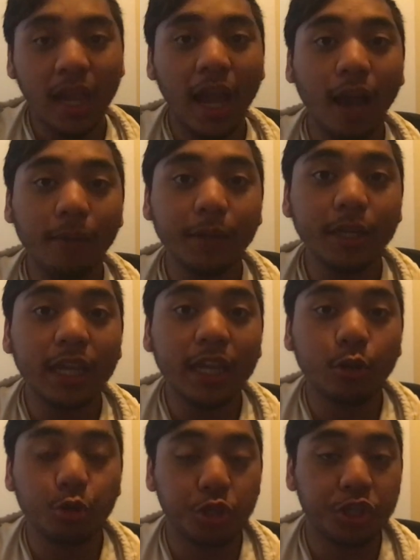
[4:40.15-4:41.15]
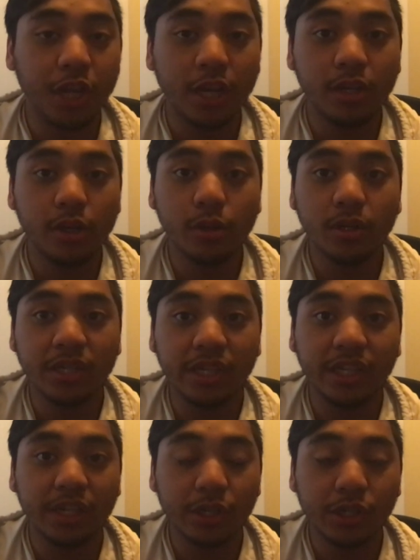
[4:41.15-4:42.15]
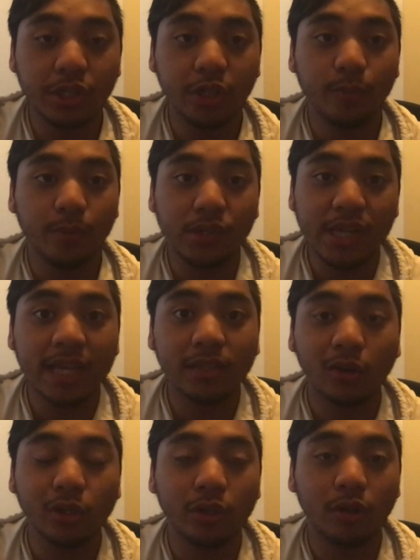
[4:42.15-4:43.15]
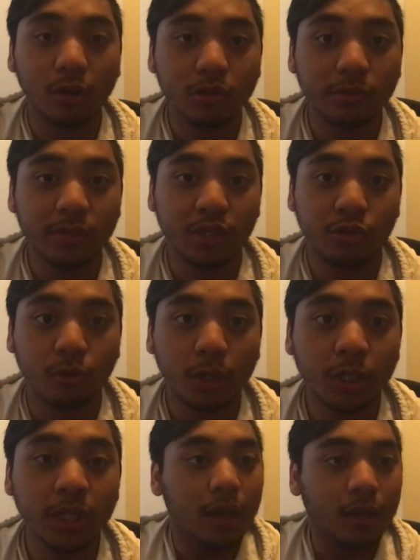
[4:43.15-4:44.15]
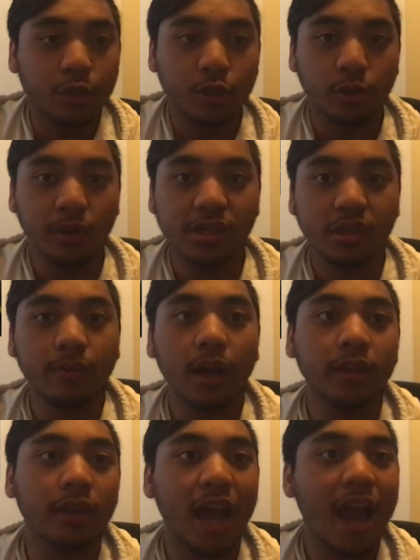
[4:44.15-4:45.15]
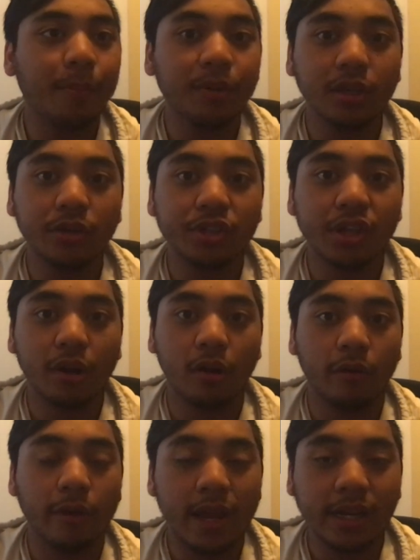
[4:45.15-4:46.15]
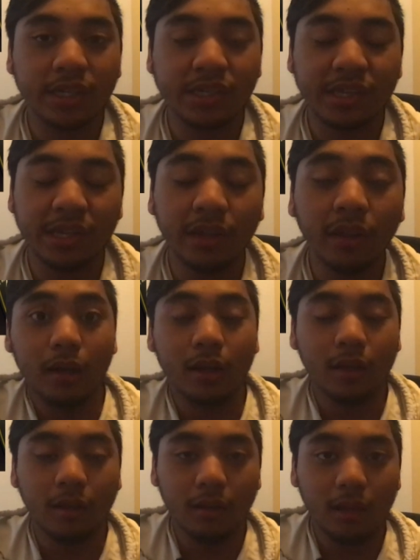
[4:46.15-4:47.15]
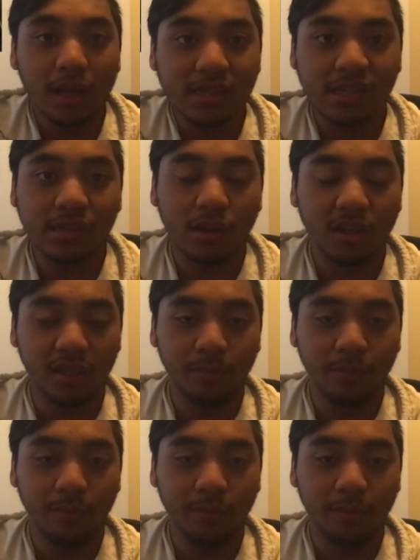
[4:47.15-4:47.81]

having a Crescendo, a Dingirsu to protect all your cards from destruction, a choice of either Apollosa or Heretic Steel, a Colossus on the